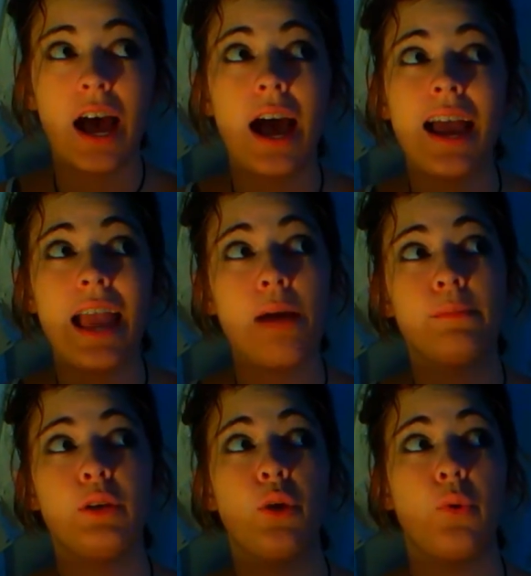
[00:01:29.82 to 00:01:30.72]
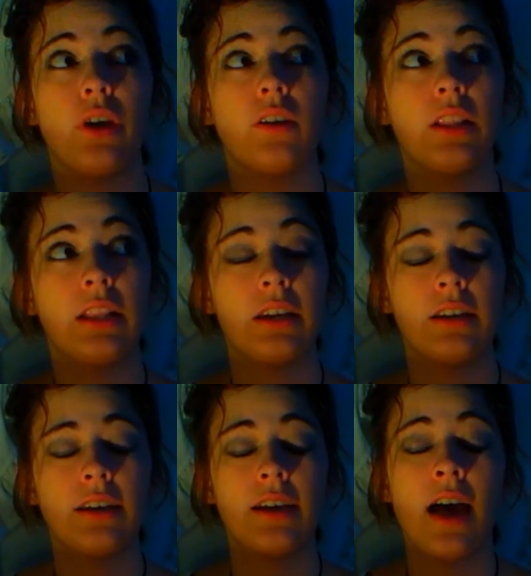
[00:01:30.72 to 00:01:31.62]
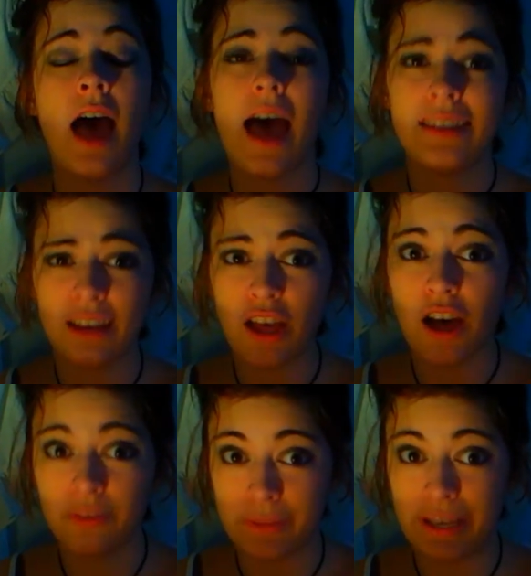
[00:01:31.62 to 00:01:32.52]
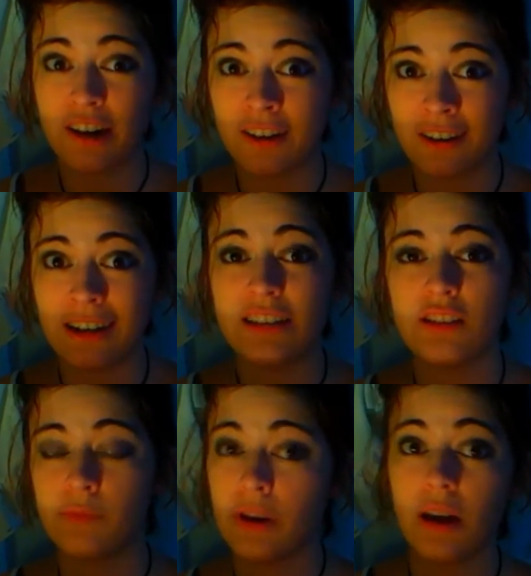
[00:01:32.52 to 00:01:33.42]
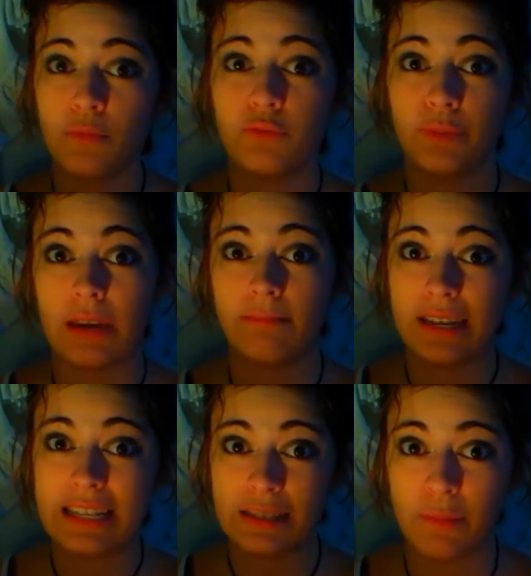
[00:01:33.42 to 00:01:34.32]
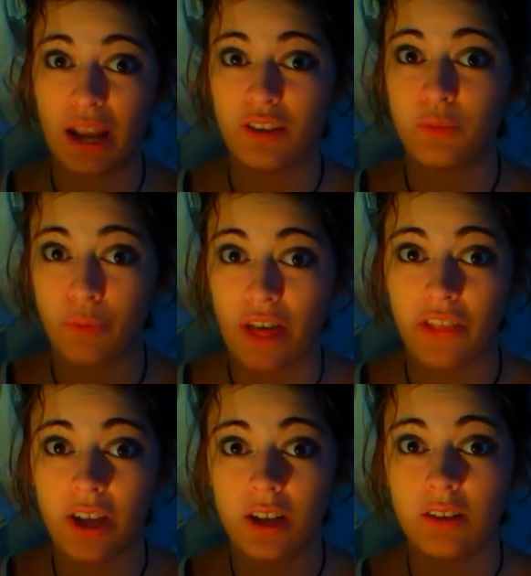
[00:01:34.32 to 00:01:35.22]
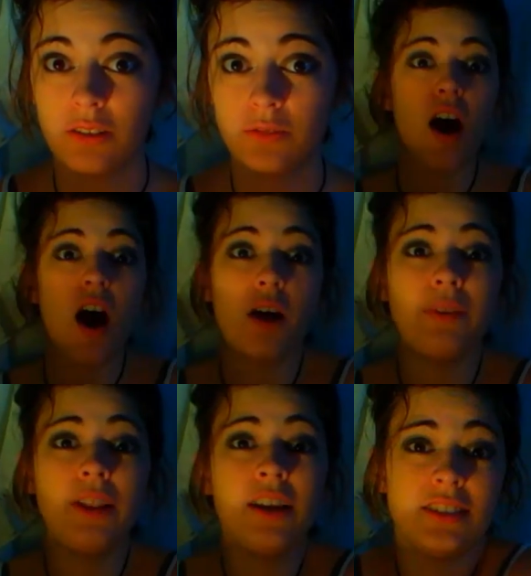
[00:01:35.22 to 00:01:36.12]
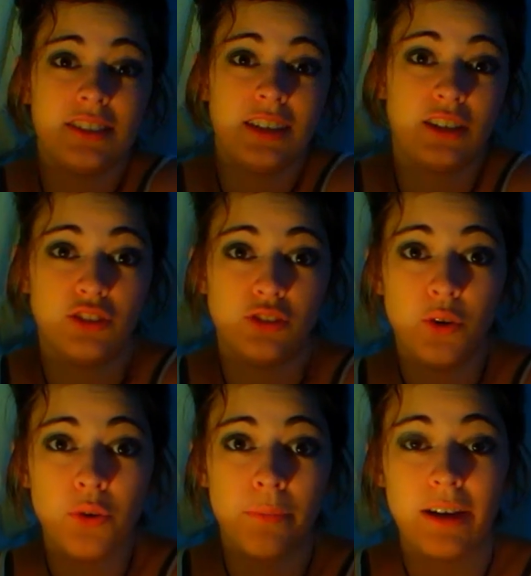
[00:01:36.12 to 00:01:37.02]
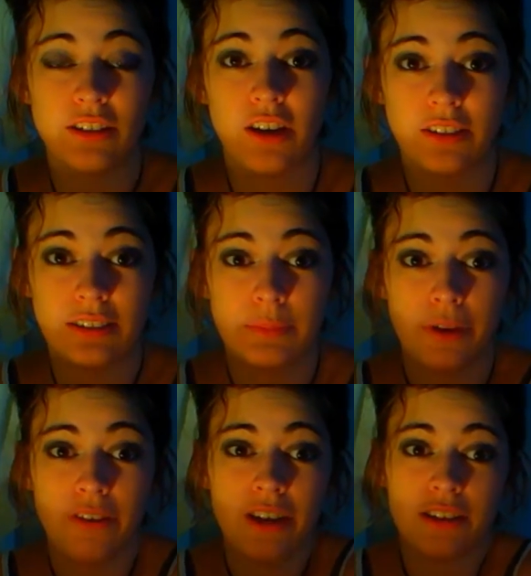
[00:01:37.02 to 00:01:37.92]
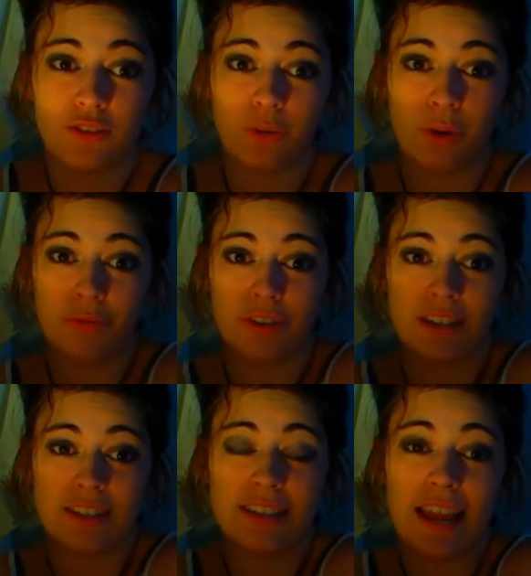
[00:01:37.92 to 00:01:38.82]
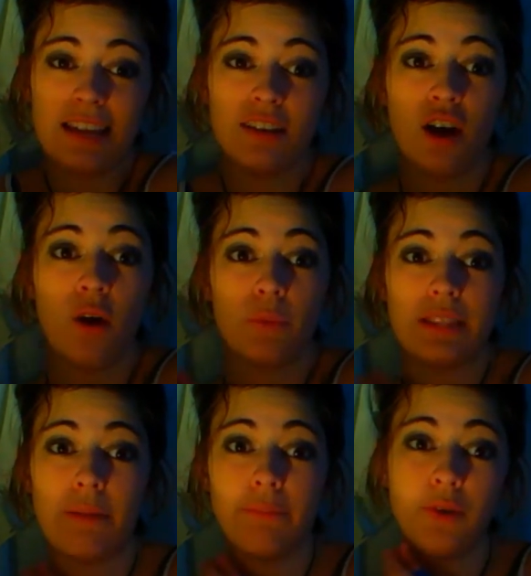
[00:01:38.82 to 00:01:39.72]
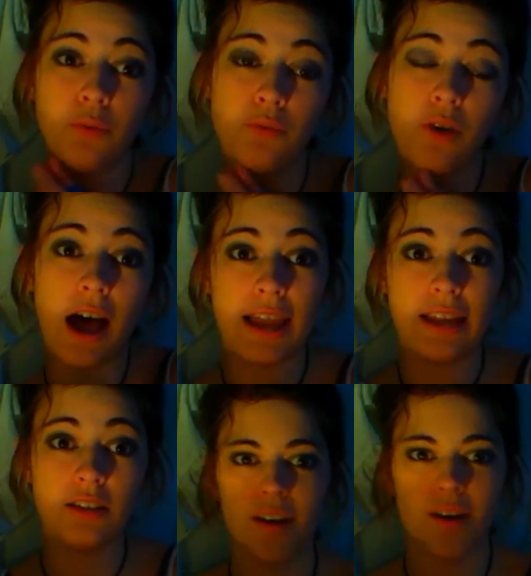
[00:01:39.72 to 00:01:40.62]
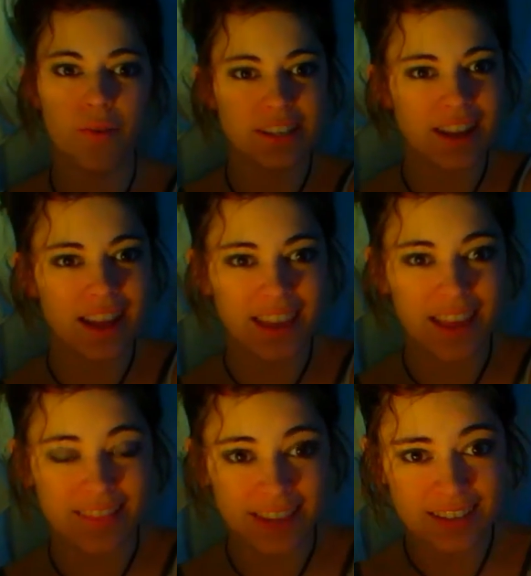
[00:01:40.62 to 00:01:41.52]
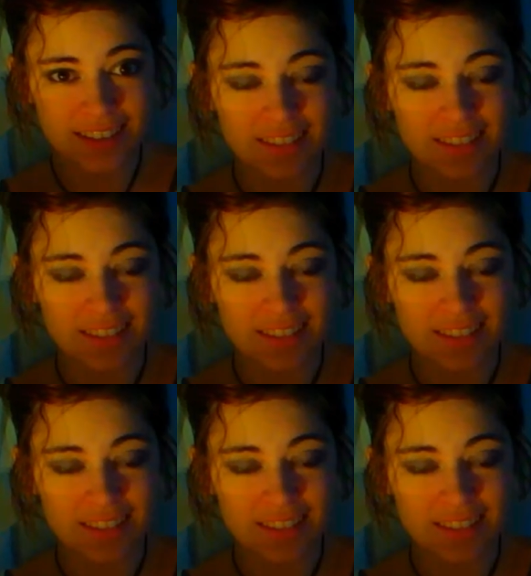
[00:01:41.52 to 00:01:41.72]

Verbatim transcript: I am loyal, and I can't be kind when I'm not being mean to my little brother. I would like to sing a song about our experience on our first date. Would that be alright? Where did I get this?